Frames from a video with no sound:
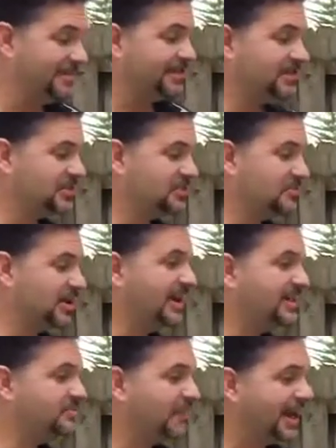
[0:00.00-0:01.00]
actually
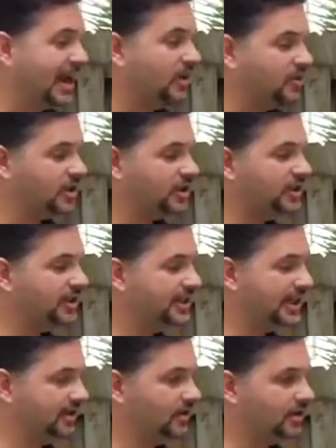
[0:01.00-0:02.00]
surprised by how good
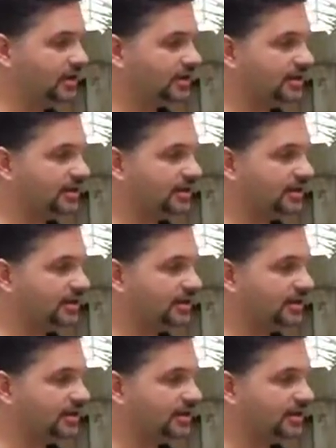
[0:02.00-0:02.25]
they look.